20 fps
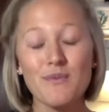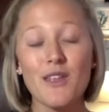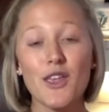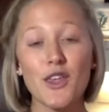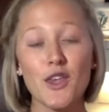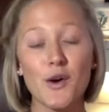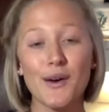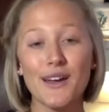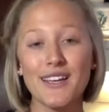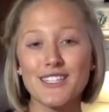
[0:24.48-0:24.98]

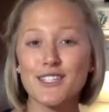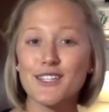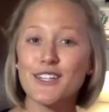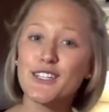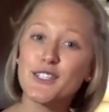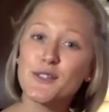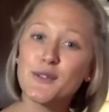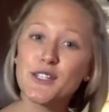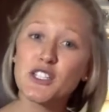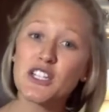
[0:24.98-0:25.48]
You'll enter
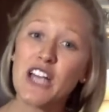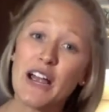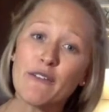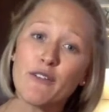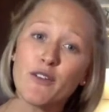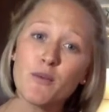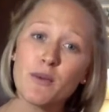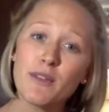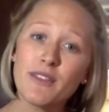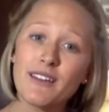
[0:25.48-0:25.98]
into a chat
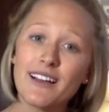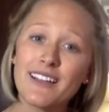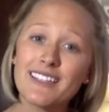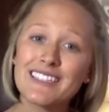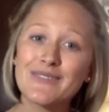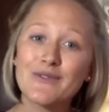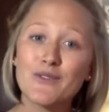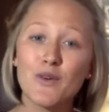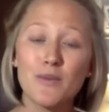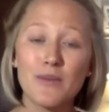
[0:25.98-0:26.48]
room with us
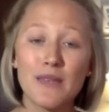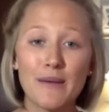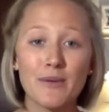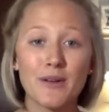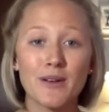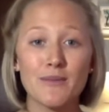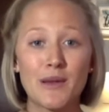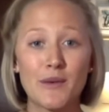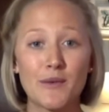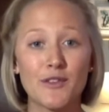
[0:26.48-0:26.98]
and we'll be able
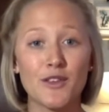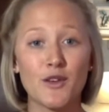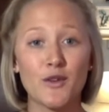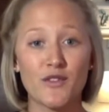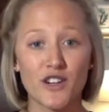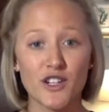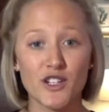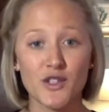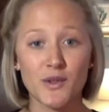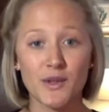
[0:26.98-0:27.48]
to meet with you
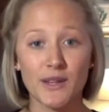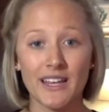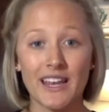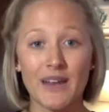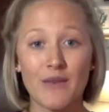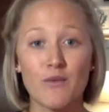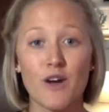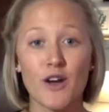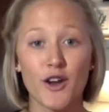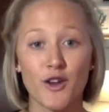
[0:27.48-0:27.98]
virtually and
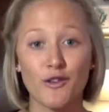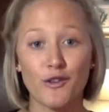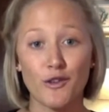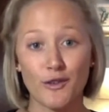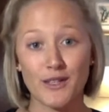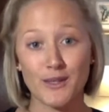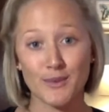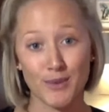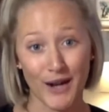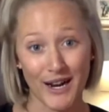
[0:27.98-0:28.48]
walk you through
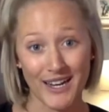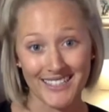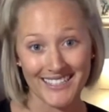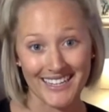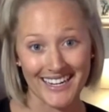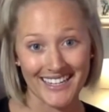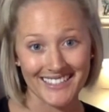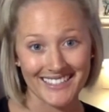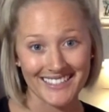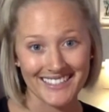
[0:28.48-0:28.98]
this
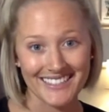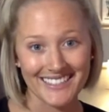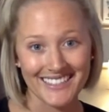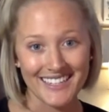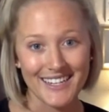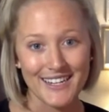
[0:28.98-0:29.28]
process.